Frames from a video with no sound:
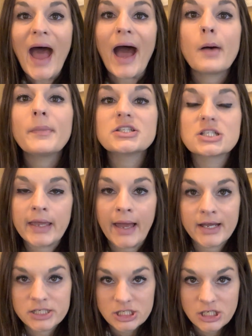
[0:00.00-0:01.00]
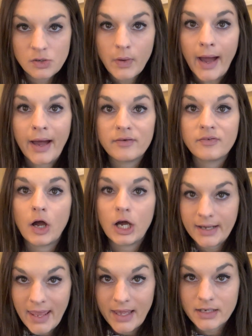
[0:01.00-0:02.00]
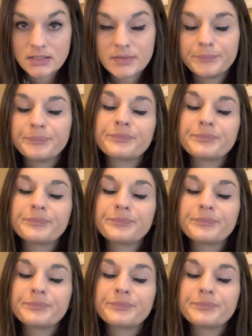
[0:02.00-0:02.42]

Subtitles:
how much cash do you have on hand?